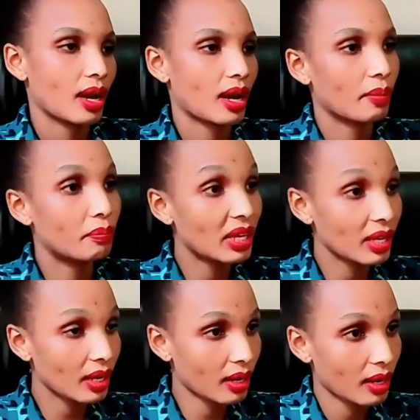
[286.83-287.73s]

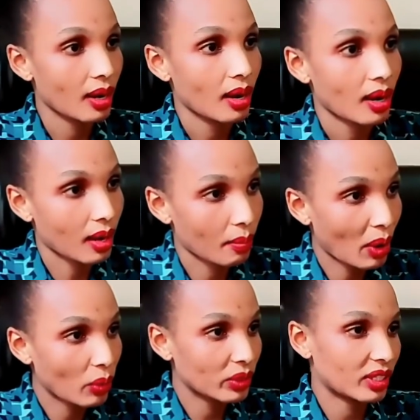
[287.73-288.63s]
being
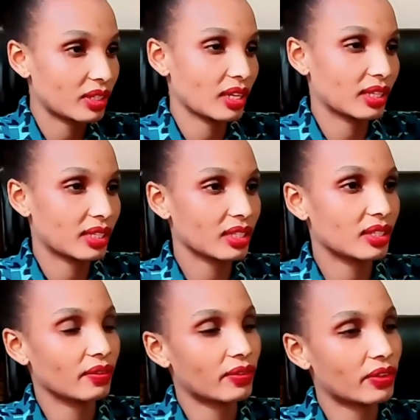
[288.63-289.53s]
mounted
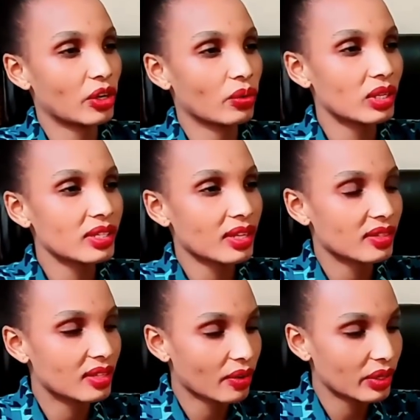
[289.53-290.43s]
excessively increases
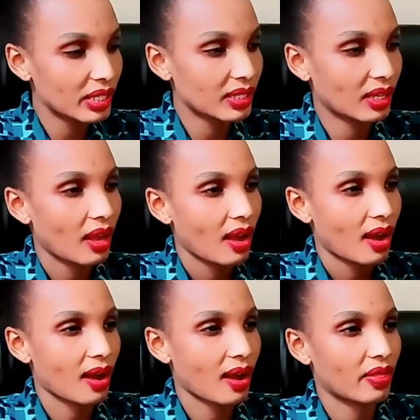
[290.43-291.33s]
the risk
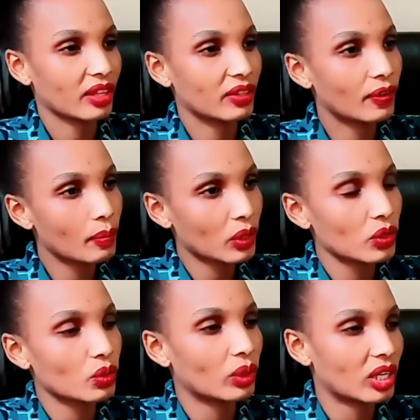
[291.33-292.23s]
that females
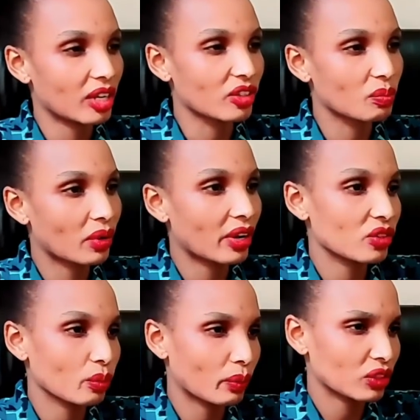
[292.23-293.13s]
will experience
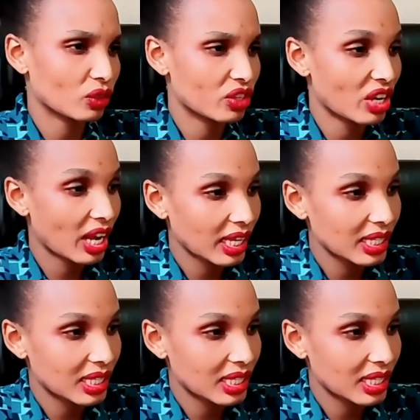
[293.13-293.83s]
muscle tears,